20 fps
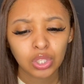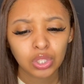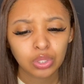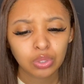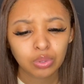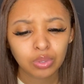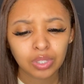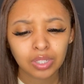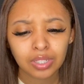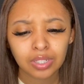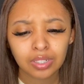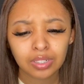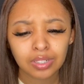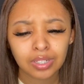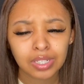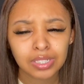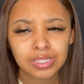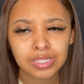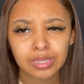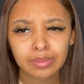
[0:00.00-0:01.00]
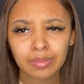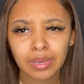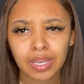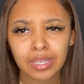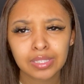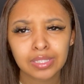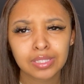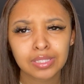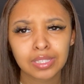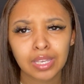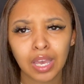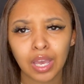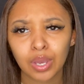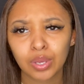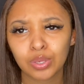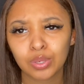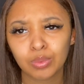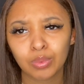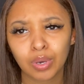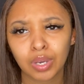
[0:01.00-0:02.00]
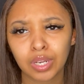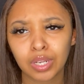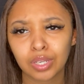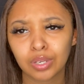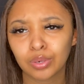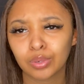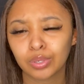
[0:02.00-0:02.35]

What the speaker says: You could customize it to how you want it,